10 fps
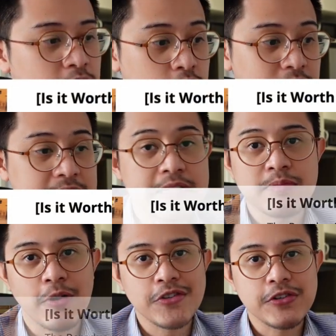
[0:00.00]
So that's the
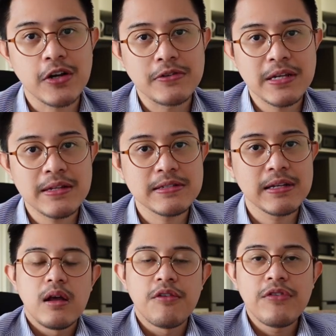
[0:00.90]
sponsored content.
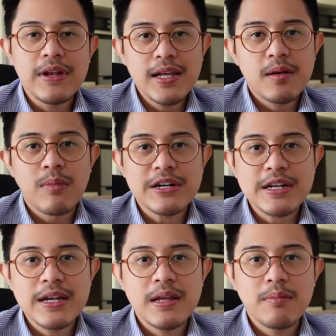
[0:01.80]
Affiliate
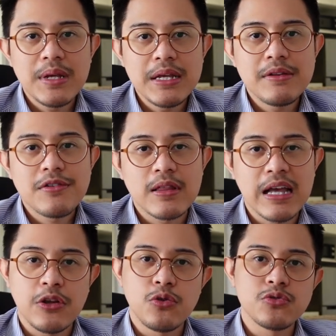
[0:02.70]
marketing means
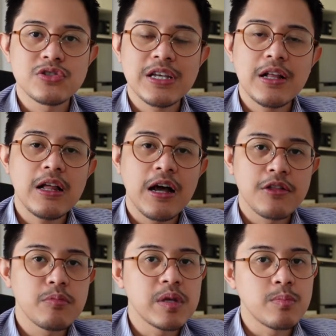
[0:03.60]
that you sell
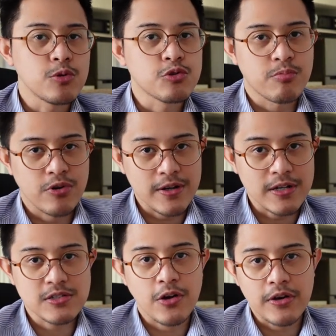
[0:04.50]
other people's
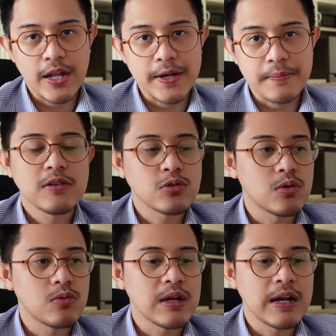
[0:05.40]
products online.
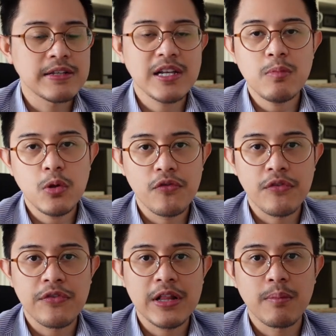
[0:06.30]
So an example of
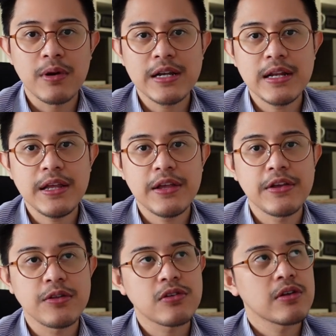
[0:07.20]
affiliate marketing
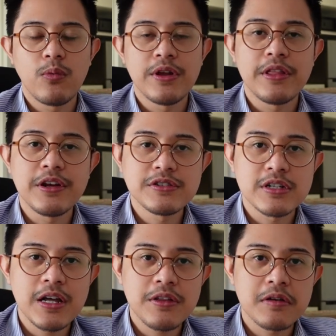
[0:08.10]
is when there's
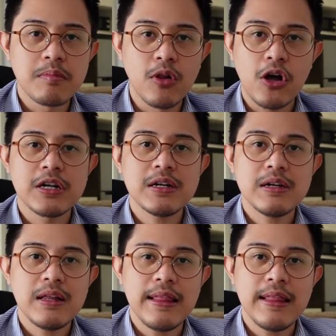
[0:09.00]
another blogger